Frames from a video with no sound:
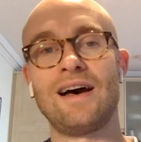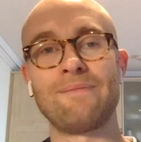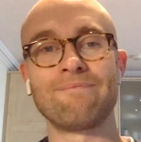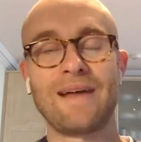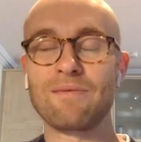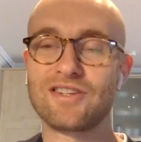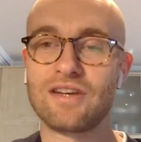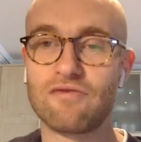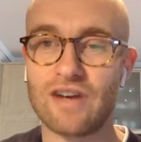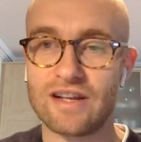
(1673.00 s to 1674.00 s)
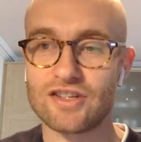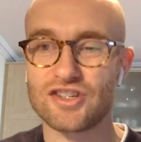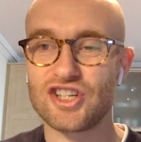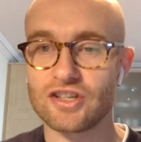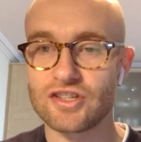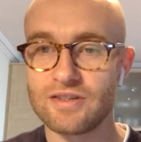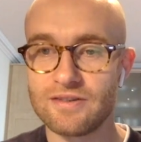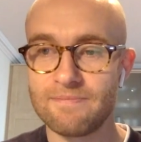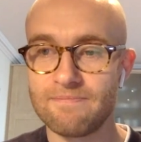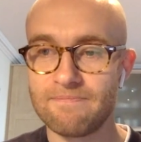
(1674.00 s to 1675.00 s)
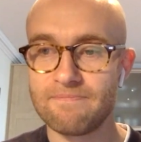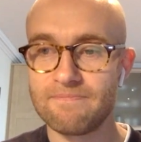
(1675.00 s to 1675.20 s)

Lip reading: I'm going to say France, just.